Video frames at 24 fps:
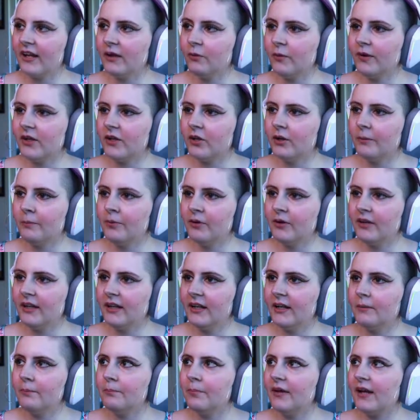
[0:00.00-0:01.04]
we could put
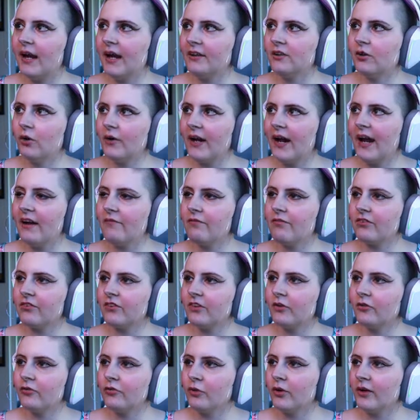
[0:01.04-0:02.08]
in, but I don't have the
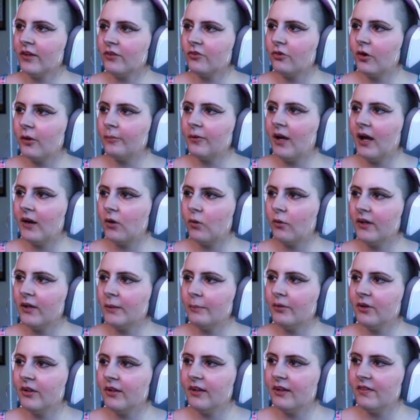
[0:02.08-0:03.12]
skill for it, so I'm not going to
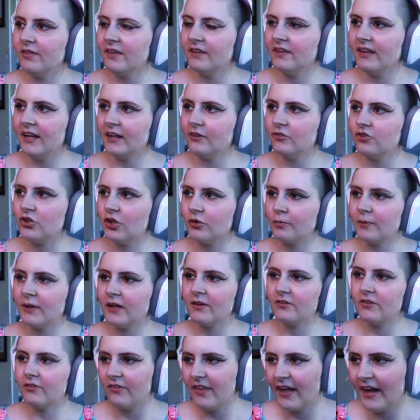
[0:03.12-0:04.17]
put it in the deck just
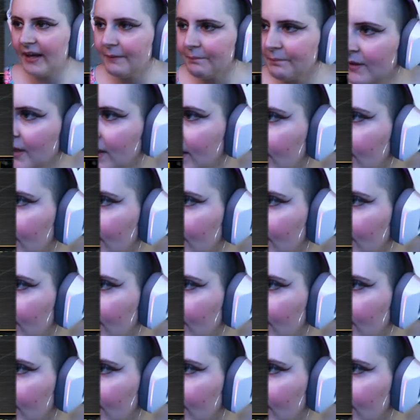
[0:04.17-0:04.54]
because of that.